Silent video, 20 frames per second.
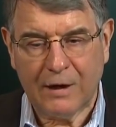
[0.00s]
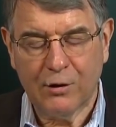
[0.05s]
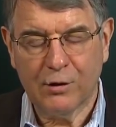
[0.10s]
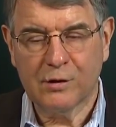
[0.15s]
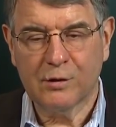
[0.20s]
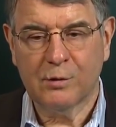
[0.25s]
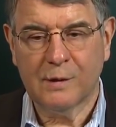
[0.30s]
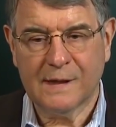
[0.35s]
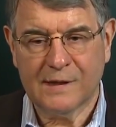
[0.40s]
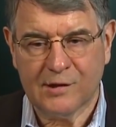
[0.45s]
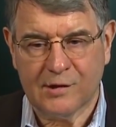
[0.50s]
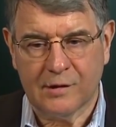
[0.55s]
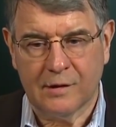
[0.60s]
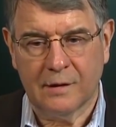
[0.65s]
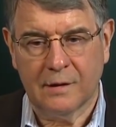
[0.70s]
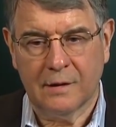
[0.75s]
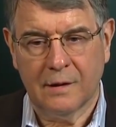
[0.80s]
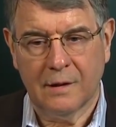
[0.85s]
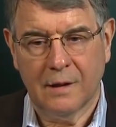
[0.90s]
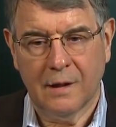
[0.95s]
Good
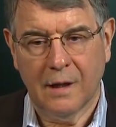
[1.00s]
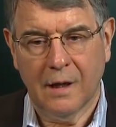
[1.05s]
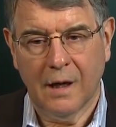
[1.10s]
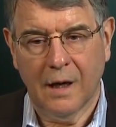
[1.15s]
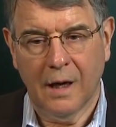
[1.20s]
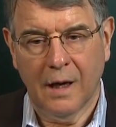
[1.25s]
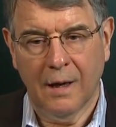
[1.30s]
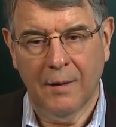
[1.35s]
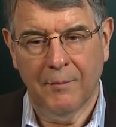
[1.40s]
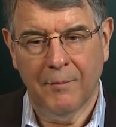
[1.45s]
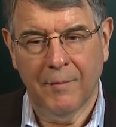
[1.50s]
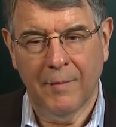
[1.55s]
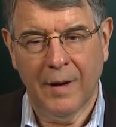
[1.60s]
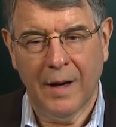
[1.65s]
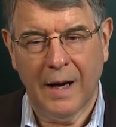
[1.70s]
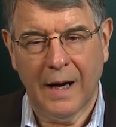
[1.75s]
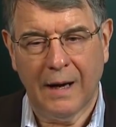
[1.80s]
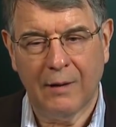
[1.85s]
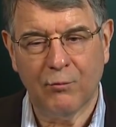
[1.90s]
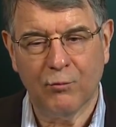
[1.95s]
question.
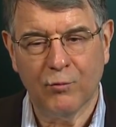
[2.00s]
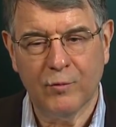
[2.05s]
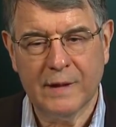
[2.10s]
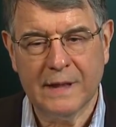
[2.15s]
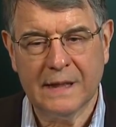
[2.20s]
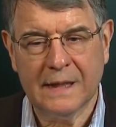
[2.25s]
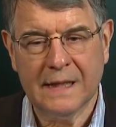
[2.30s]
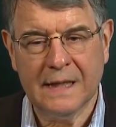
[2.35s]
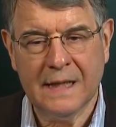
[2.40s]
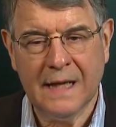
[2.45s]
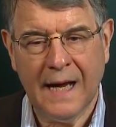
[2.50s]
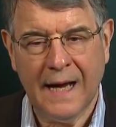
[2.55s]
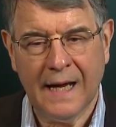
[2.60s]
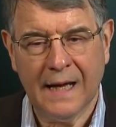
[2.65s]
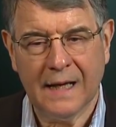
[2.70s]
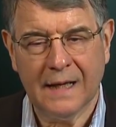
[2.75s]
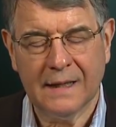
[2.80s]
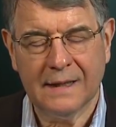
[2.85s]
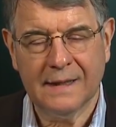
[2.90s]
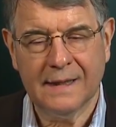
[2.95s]
I really
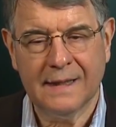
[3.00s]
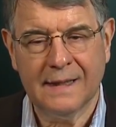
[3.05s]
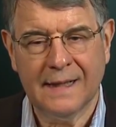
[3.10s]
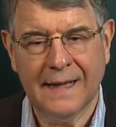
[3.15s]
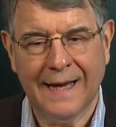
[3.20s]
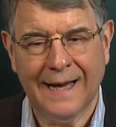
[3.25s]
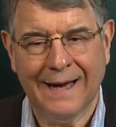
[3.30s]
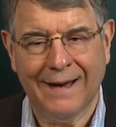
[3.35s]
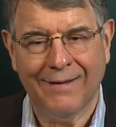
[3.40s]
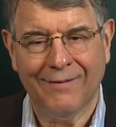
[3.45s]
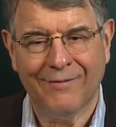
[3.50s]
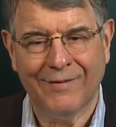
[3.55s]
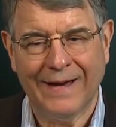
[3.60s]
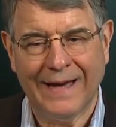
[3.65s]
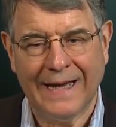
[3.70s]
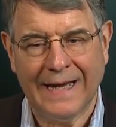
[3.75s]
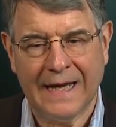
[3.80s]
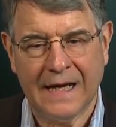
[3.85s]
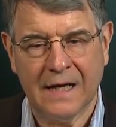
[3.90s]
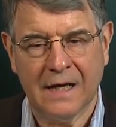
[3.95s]
didn't have
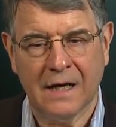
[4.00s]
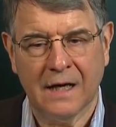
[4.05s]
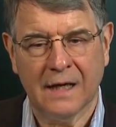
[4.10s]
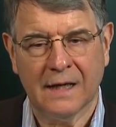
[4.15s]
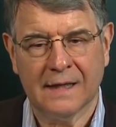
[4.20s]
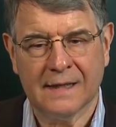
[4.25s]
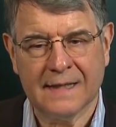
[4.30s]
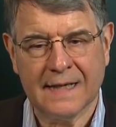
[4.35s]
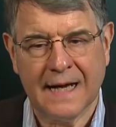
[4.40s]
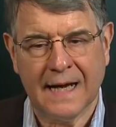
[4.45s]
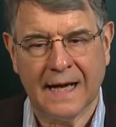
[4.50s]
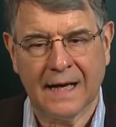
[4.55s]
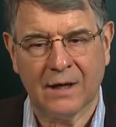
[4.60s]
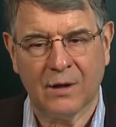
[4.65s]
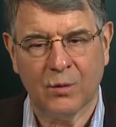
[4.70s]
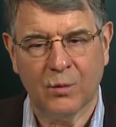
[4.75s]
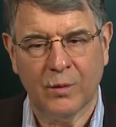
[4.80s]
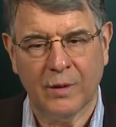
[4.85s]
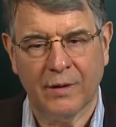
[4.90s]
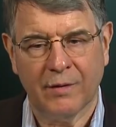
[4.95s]
any
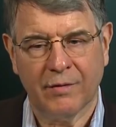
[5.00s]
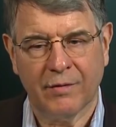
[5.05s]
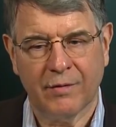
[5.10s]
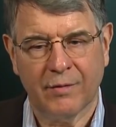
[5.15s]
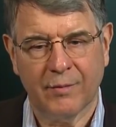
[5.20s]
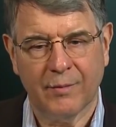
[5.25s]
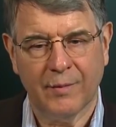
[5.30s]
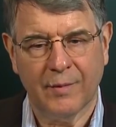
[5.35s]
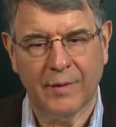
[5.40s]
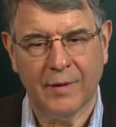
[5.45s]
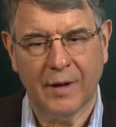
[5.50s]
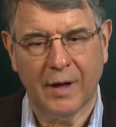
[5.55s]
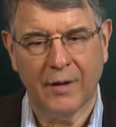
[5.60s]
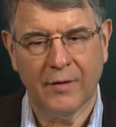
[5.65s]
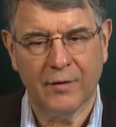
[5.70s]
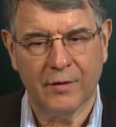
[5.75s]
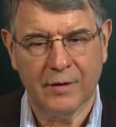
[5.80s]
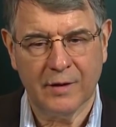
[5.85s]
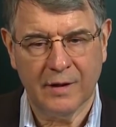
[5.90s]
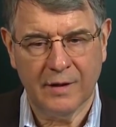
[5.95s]
contact with,
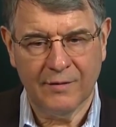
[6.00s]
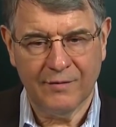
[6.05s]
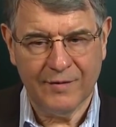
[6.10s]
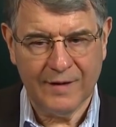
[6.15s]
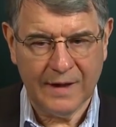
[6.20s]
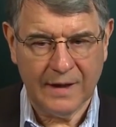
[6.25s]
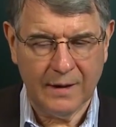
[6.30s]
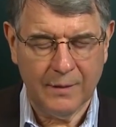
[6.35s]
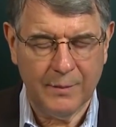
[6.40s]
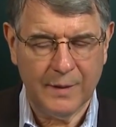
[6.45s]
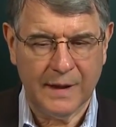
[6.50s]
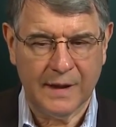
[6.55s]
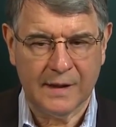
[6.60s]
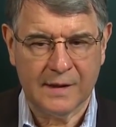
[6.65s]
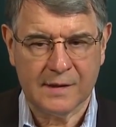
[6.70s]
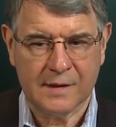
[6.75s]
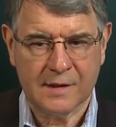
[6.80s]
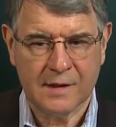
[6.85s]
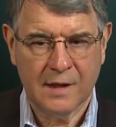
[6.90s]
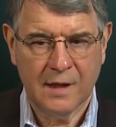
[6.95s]
other than the
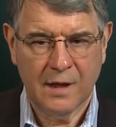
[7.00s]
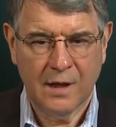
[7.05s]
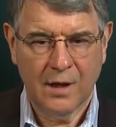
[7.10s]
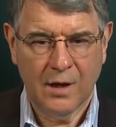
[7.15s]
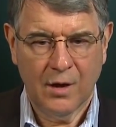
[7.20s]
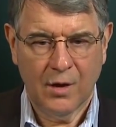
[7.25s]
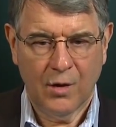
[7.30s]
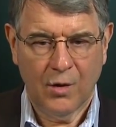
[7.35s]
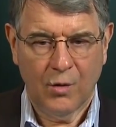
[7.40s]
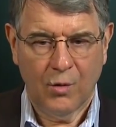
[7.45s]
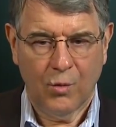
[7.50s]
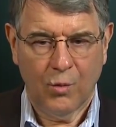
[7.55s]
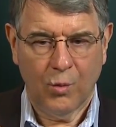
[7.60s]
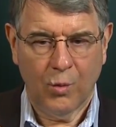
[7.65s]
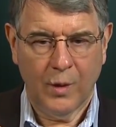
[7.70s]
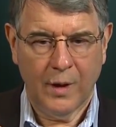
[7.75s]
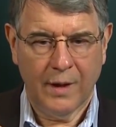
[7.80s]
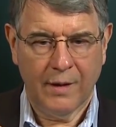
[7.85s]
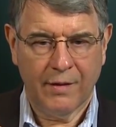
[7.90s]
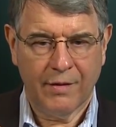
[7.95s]
Vietnamese,
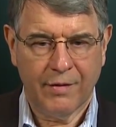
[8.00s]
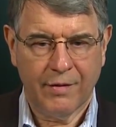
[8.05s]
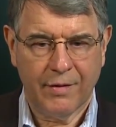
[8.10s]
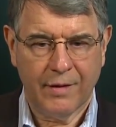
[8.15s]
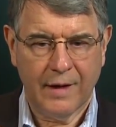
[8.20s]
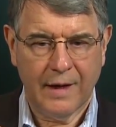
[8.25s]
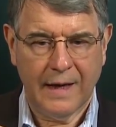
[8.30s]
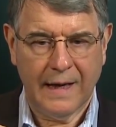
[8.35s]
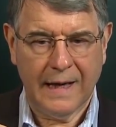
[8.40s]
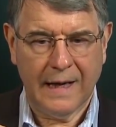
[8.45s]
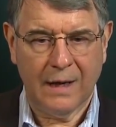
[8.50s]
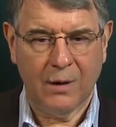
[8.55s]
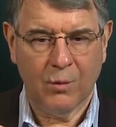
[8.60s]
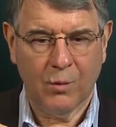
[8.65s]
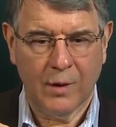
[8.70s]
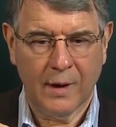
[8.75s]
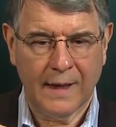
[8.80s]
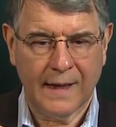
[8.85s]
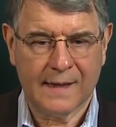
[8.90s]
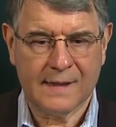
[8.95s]
with
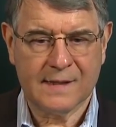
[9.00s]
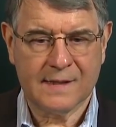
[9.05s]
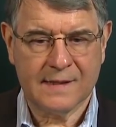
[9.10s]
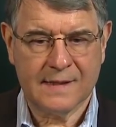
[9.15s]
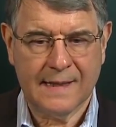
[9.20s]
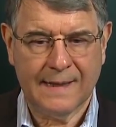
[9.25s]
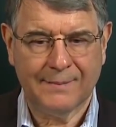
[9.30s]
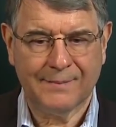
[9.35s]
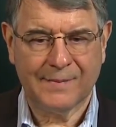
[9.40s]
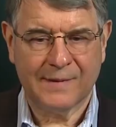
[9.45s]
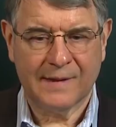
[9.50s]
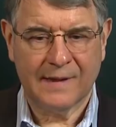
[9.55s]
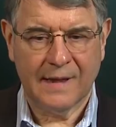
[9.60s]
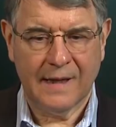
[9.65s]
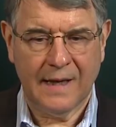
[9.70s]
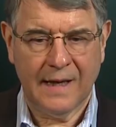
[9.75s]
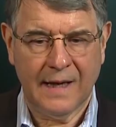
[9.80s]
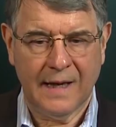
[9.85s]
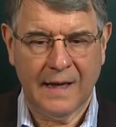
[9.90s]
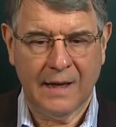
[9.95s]
anyone except
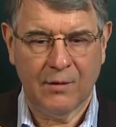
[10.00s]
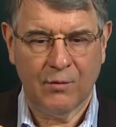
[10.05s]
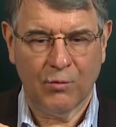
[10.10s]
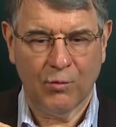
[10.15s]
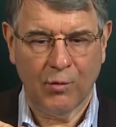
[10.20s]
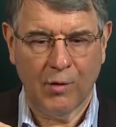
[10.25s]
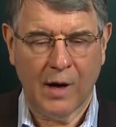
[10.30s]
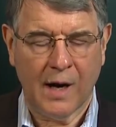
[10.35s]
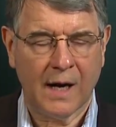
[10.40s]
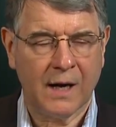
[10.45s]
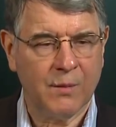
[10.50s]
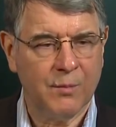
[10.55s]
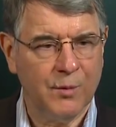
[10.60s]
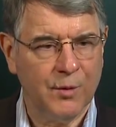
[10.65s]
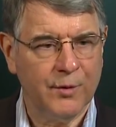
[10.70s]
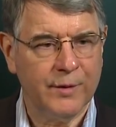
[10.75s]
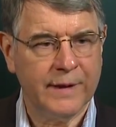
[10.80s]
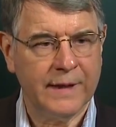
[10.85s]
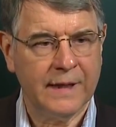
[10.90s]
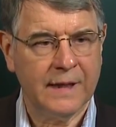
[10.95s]
a ROK
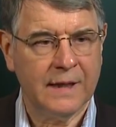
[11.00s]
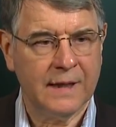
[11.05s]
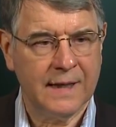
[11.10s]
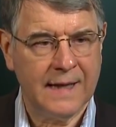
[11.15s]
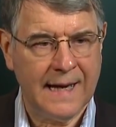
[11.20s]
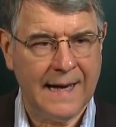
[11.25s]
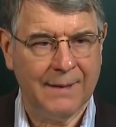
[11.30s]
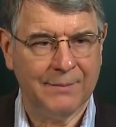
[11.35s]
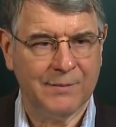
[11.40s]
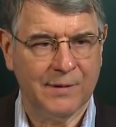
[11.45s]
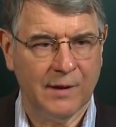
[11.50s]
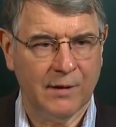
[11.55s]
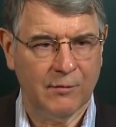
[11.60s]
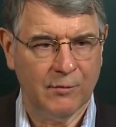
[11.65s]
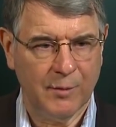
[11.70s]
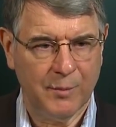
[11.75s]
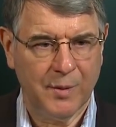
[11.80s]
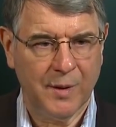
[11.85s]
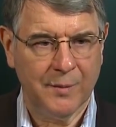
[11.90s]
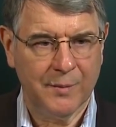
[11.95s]
Marine captain, a
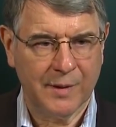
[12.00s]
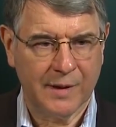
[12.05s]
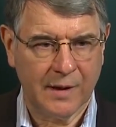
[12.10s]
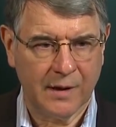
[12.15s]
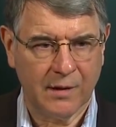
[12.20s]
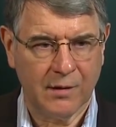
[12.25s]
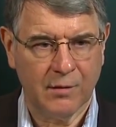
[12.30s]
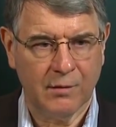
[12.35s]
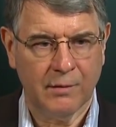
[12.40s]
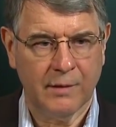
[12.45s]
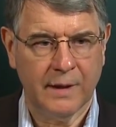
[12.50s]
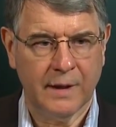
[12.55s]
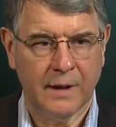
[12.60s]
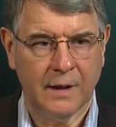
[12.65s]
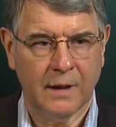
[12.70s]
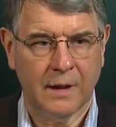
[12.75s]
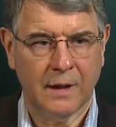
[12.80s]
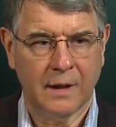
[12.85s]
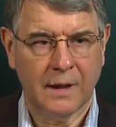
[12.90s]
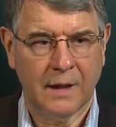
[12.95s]
Republic of
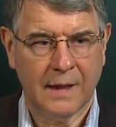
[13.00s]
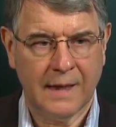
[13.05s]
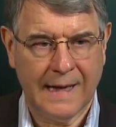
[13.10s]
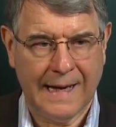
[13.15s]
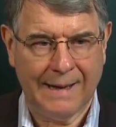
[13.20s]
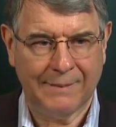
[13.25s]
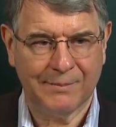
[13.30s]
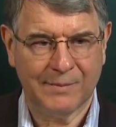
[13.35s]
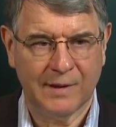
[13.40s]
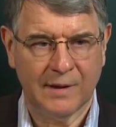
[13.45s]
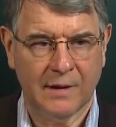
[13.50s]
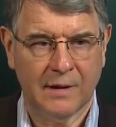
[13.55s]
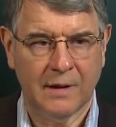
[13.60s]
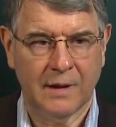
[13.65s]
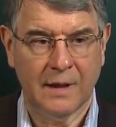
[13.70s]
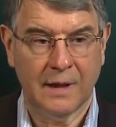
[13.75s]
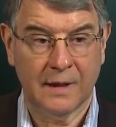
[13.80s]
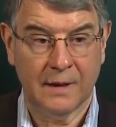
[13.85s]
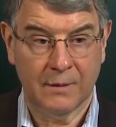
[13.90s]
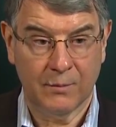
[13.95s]
Korean
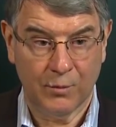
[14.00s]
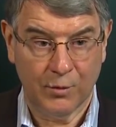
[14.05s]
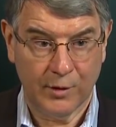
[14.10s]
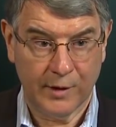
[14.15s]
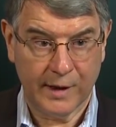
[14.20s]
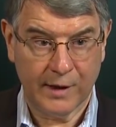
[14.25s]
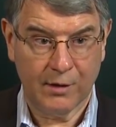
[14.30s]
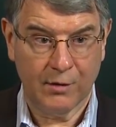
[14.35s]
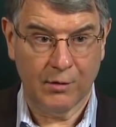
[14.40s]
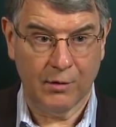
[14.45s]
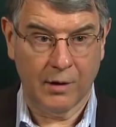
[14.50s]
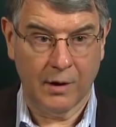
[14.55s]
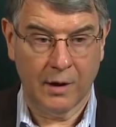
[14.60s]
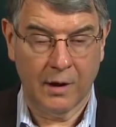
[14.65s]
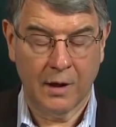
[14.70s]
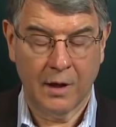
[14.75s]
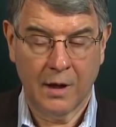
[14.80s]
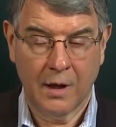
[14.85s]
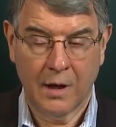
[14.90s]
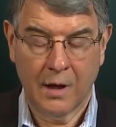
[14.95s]
captain in the Marine
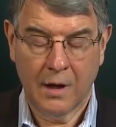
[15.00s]
Corps,